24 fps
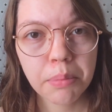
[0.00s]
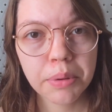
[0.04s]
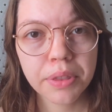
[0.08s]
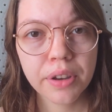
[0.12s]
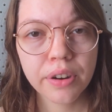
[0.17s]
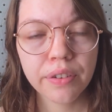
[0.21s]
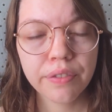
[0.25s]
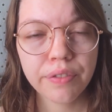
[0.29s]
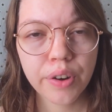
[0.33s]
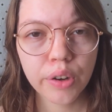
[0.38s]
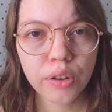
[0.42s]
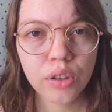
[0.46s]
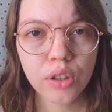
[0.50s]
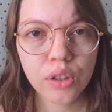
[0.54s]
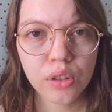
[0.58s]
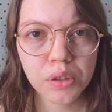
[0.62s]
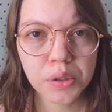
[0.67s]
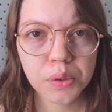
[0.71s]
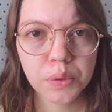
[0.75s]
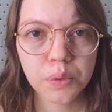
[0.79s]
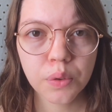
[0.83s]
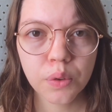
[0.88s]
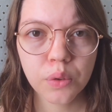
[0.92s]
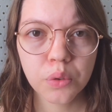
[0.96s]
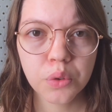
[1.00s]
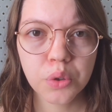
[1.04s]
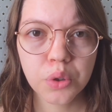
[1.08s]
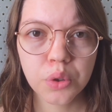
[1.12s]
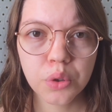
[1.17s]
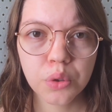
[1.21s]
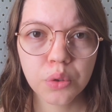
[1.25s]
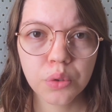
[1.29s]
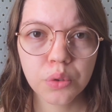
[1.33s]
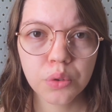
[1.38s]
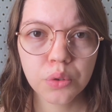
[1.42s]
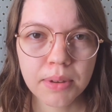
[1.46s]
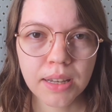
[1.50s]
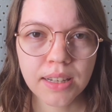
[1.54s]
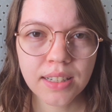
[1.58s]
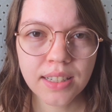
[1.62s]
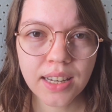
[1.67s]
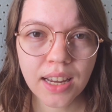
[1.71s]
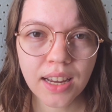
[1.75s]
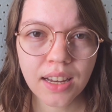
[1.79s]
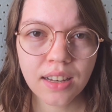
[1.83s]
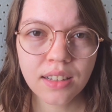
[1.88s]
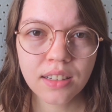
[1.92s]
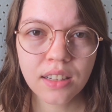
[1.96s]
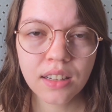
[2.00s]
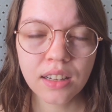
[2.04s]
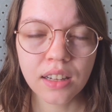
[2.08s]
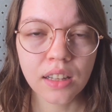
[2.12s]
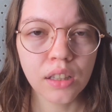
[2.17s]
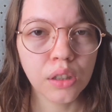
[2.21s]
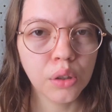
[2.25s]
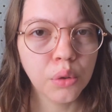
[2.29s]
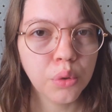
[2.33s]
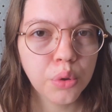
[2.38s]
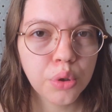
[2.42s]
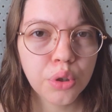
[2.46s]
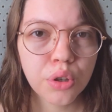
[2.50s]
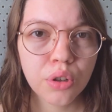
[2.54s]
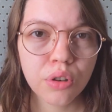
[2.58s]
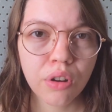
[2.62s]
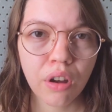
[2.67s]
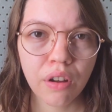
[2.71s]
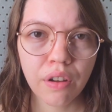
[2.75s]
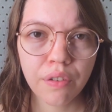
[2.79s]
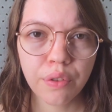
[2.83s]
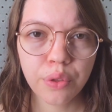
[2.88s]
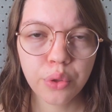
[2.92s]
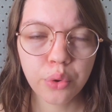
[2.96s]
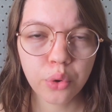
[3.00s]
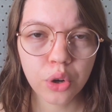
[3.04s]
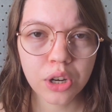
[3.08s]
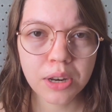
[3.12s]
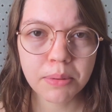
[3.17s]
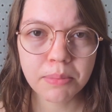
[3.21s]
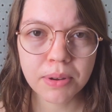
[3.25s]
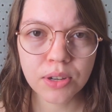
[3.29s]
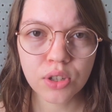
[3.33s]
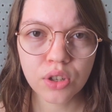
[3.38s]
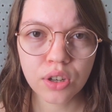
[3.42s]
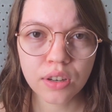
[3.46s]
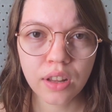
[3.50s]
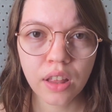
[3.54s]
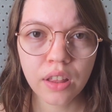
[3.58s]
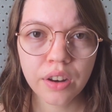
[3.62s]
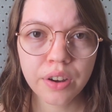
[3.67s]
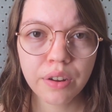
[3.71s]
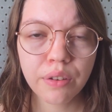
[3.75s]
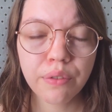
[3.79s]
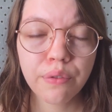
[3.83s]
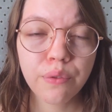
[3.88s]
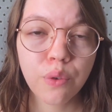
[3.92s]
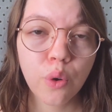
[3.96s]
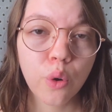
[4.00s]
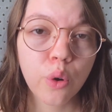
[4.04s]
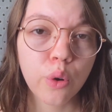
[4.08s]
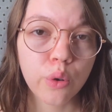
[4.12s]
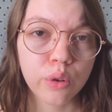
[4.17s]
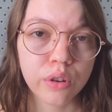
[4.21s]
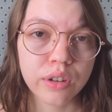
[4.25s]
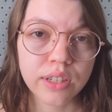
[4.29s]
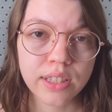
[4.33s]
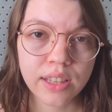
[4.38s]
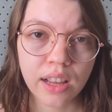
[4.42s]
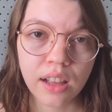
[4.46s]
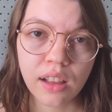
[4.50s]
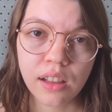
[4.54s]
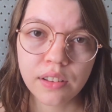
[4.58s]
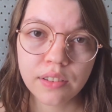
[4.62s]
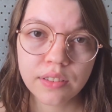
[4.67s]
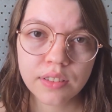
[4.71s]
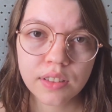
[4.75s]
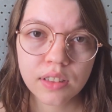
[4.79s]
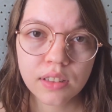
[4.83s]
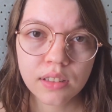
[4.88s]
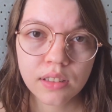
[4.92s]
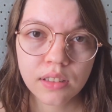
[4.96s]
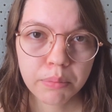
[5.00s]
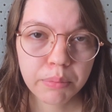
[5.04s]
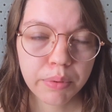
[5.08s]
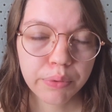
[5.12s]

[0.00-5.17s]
but they're very useful to maintain the illusion of 3-dimensionality for ourselves.